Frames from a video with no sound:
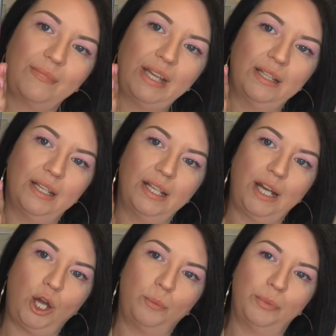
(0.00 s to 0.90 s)
Look at
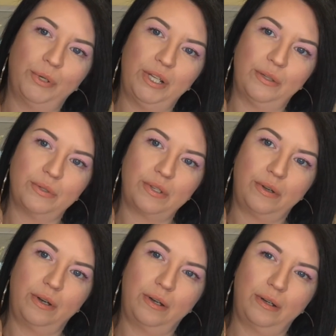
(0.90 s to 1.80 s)
how pretty those
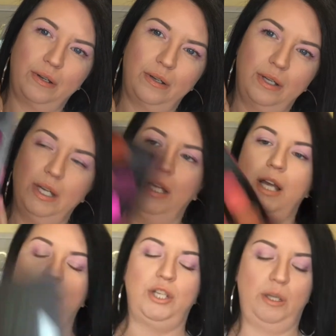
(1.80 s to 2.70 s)
are.
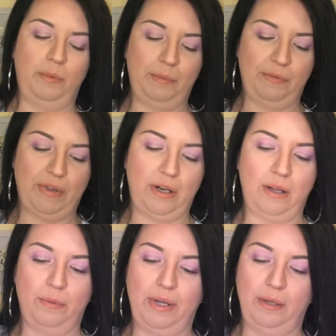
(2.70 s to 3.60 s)
Actually, let me move that out
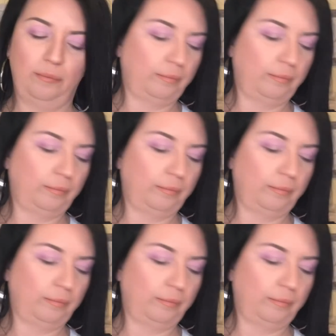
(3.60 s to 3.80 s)
of the way.